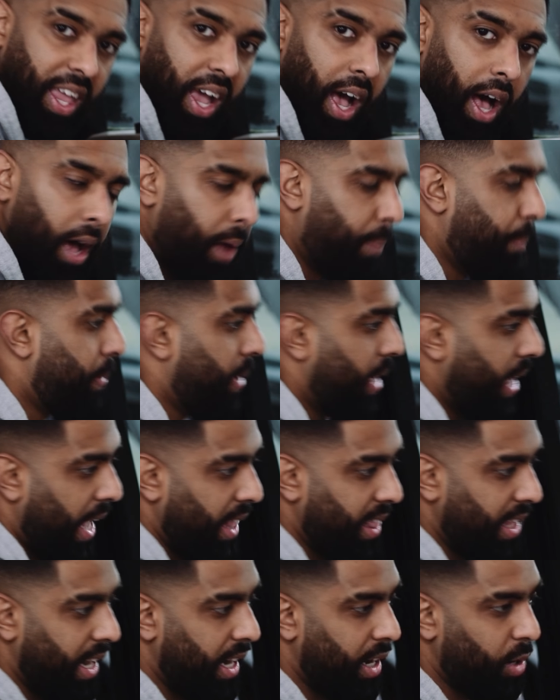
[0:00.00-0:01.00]
it up
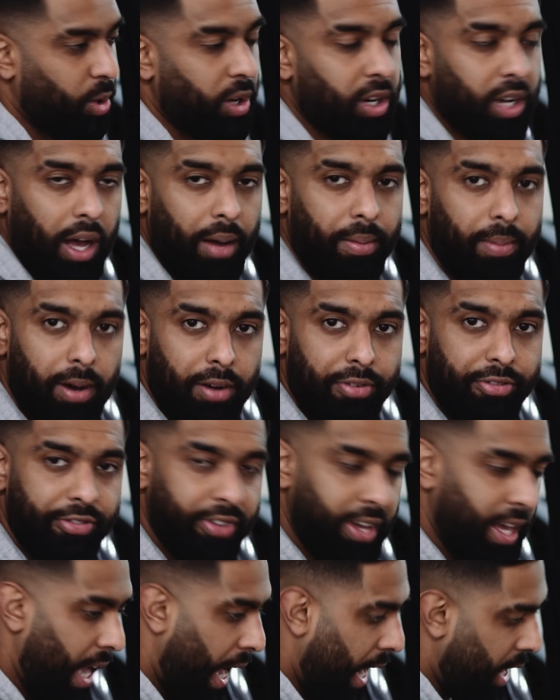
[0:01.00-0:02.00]
and then it will come off,
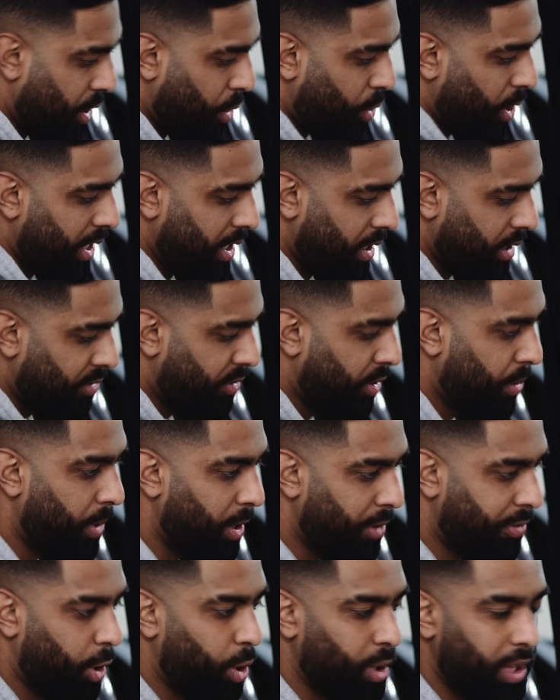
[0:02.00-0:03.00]
and you want to
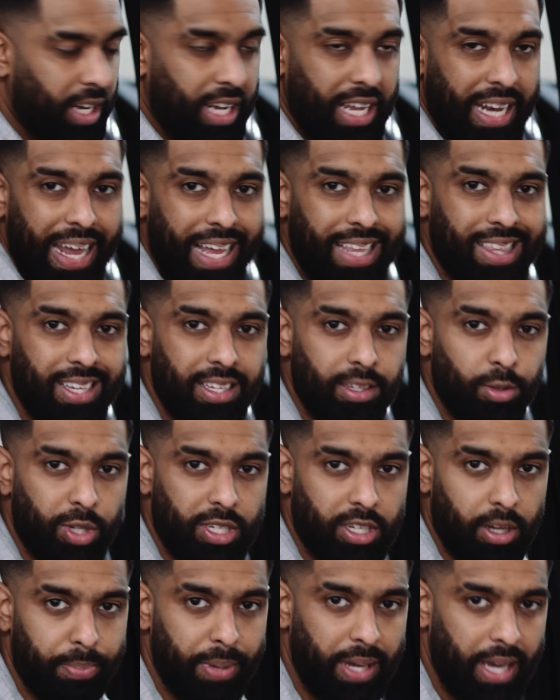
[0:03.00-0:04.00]
remove all the connectors
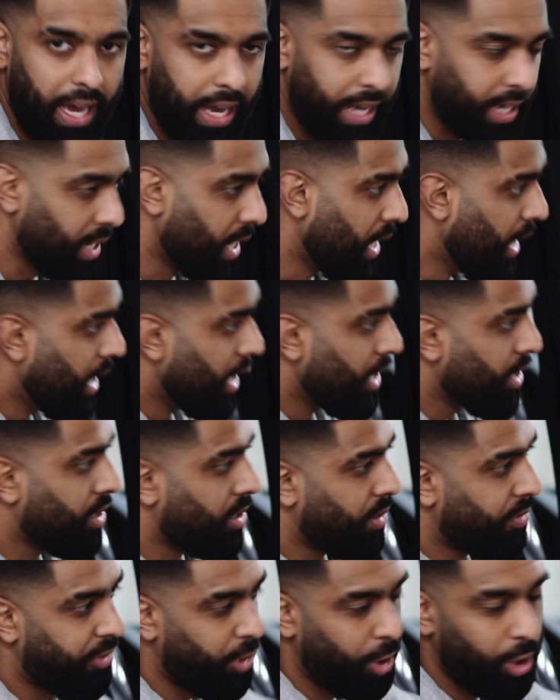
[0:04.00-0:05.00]
which are behind
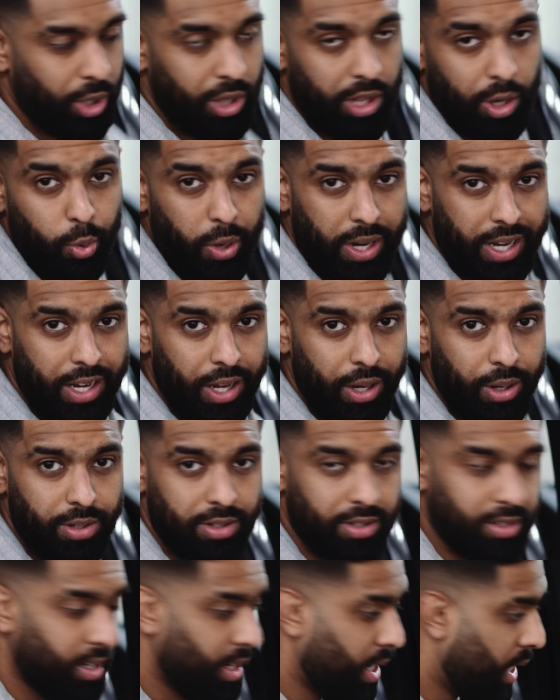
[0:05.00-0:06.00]
for the
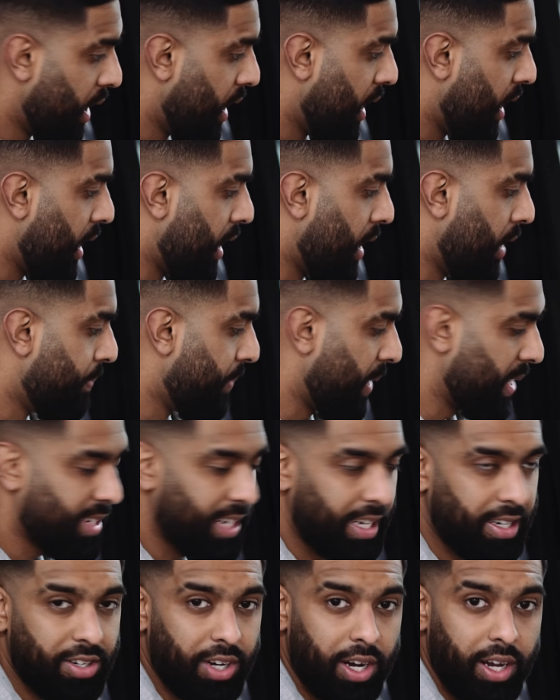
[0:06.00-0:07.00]
windows,
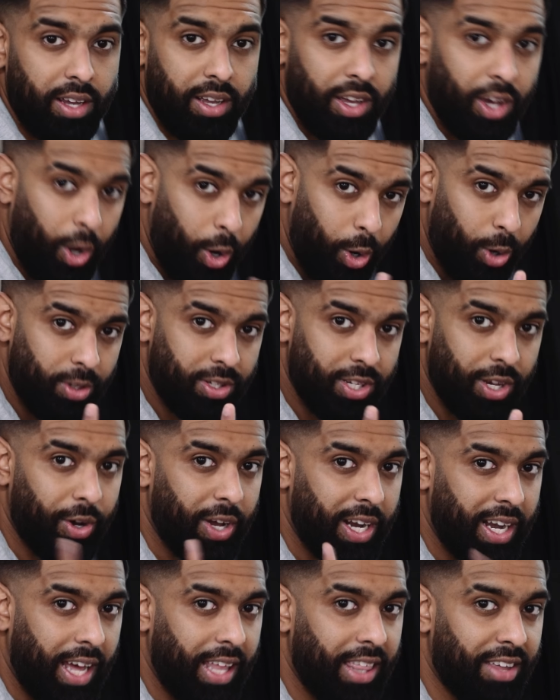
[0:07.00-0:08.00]
etc. Also,
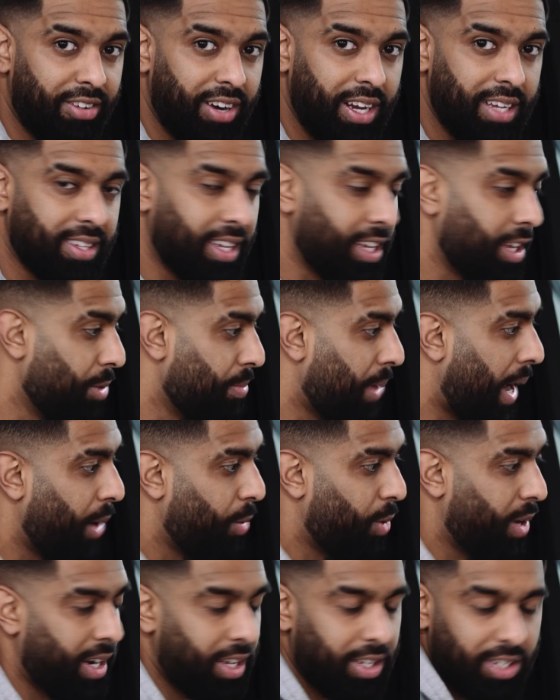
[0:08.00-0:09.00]
another reason you might
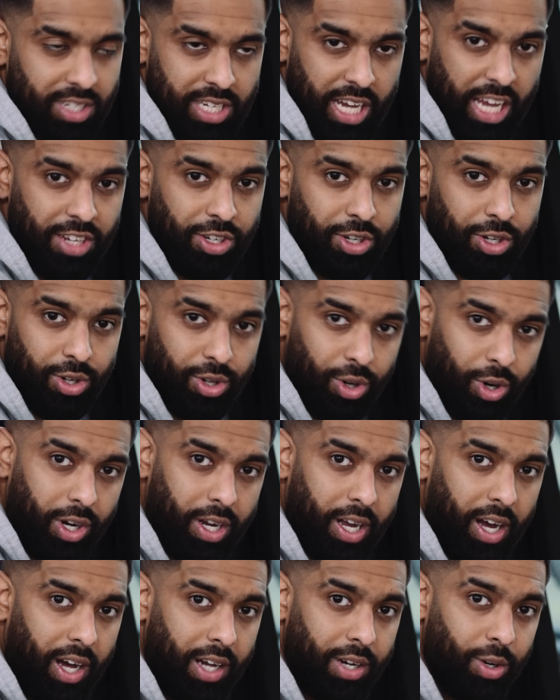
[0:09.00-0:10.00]
want to change your door
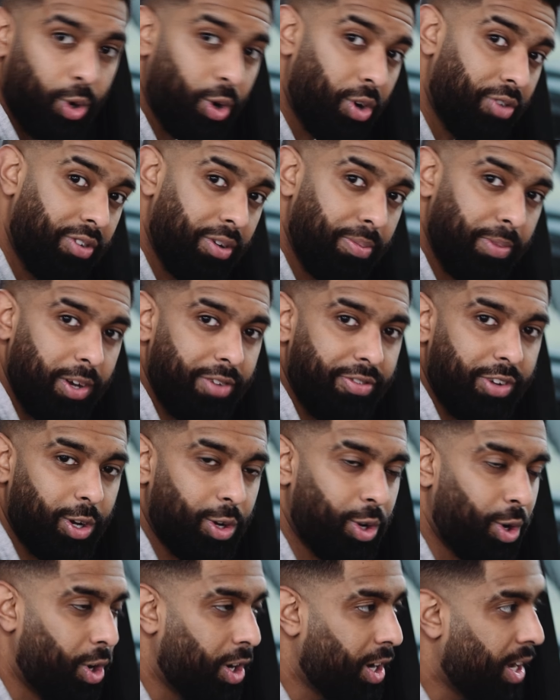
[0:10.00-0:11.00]
card or remove your
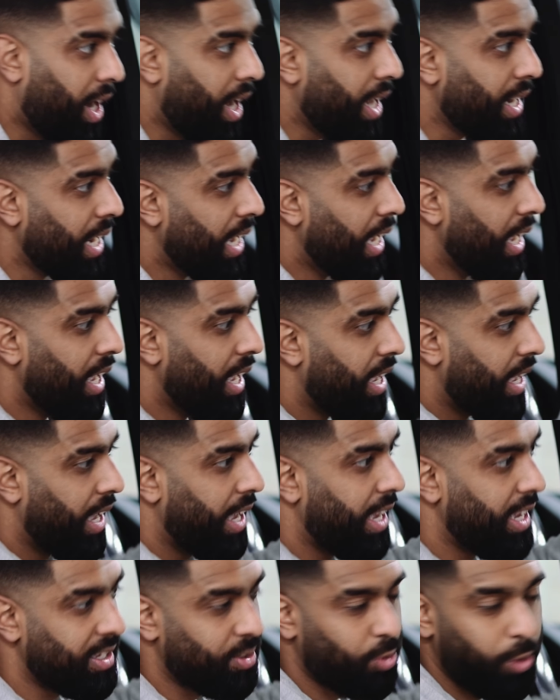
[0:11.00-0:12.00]
door card
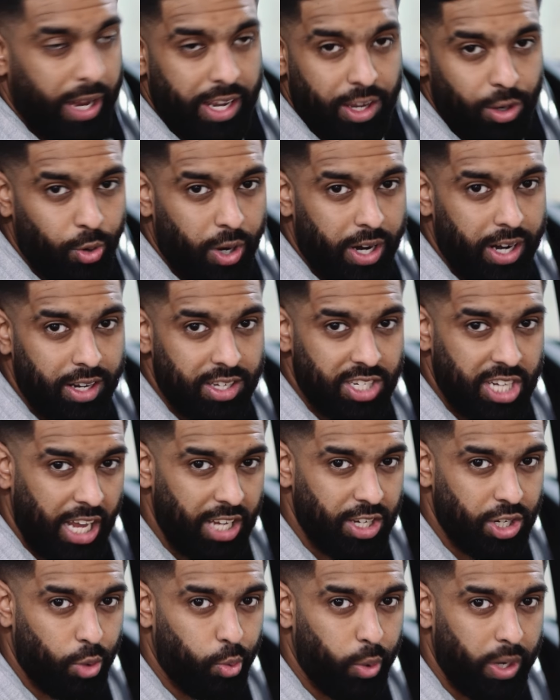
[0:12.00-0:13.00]
is when you want to
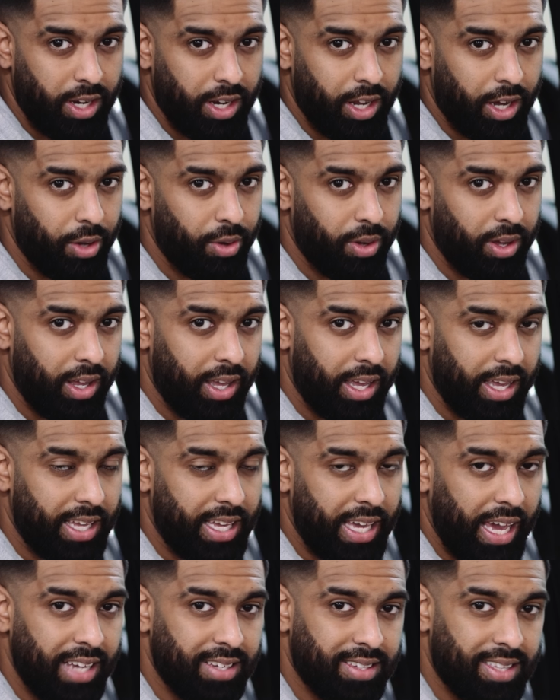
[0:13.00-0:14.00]
change your window, in
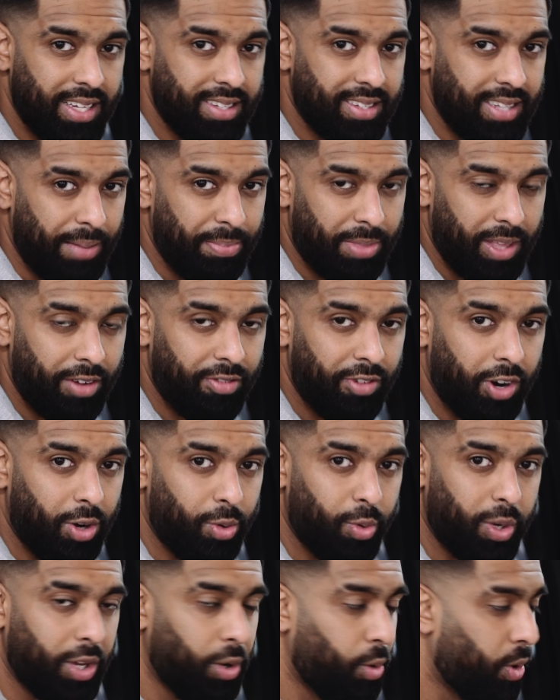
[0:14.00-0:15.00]
case there's something wrong
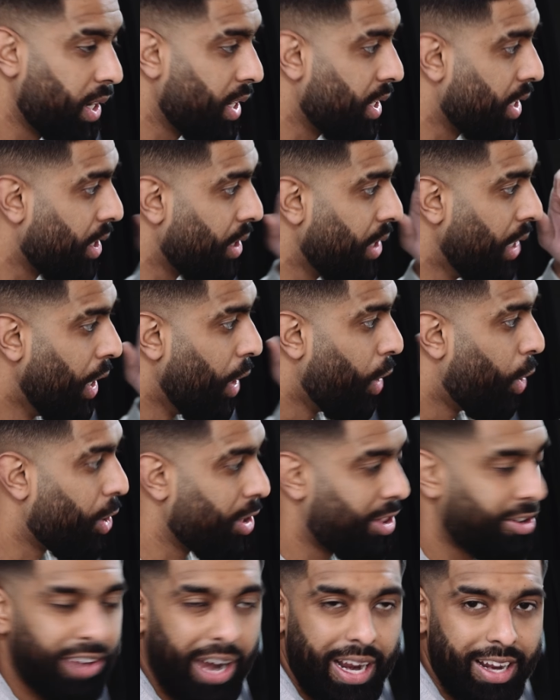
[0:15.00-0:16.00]
with your window, or
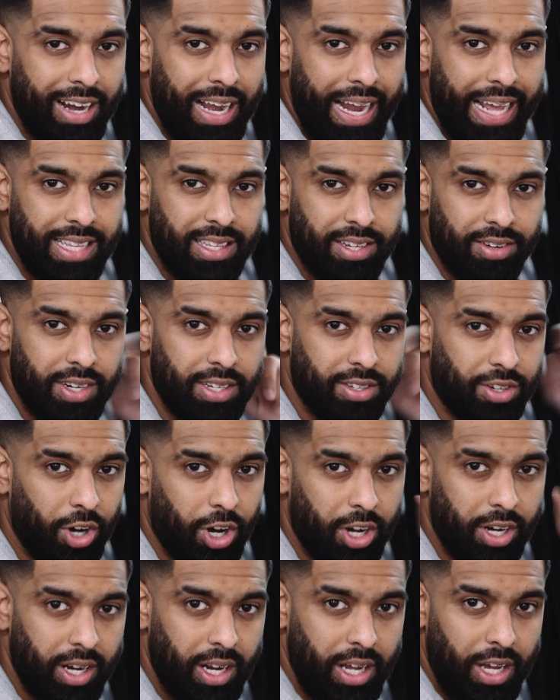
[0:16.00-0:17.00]
the regulator is
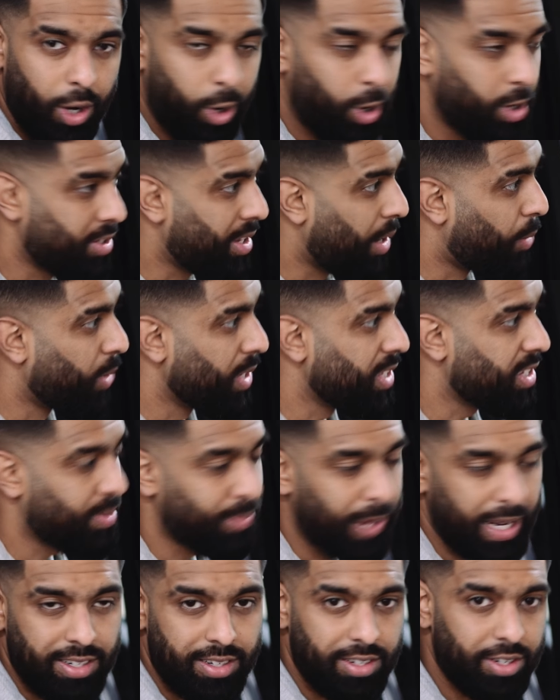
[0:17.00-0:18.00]
gone, or someone
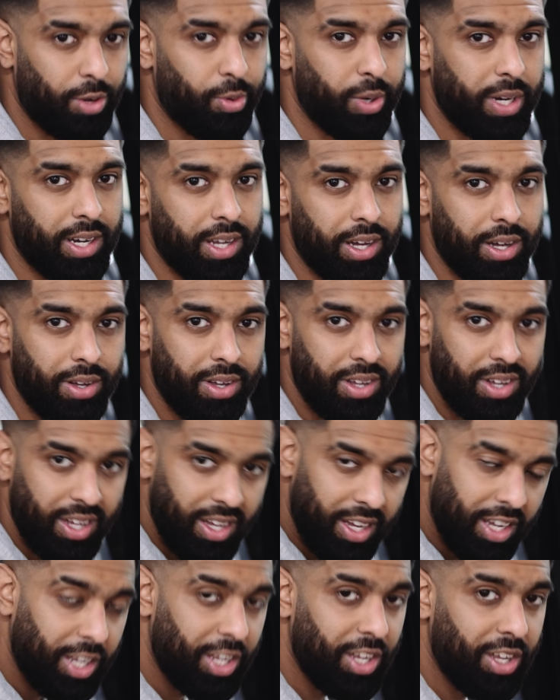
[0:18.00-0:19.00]
smashed your window,
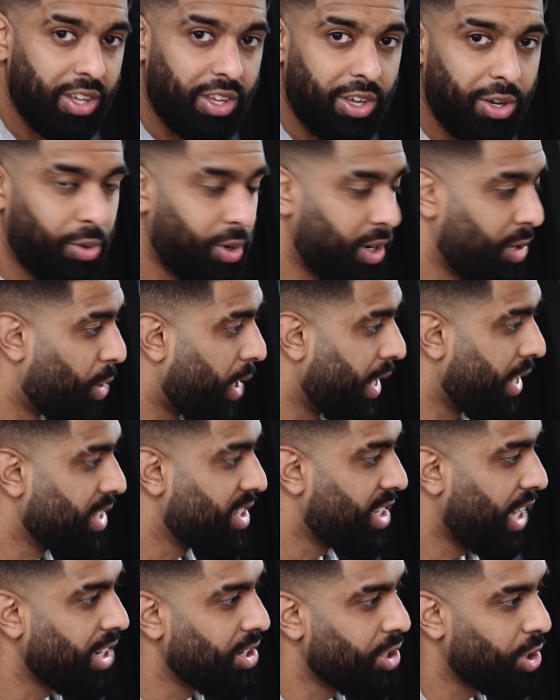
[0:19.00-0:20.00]
you would want to
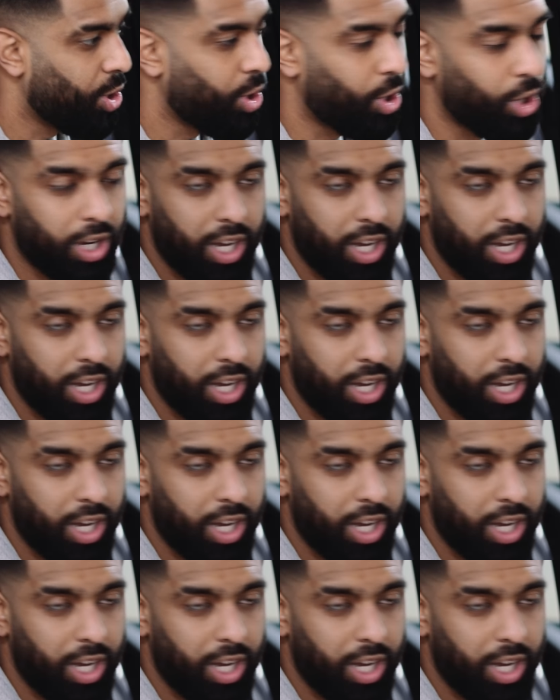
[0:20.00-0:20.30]
change your door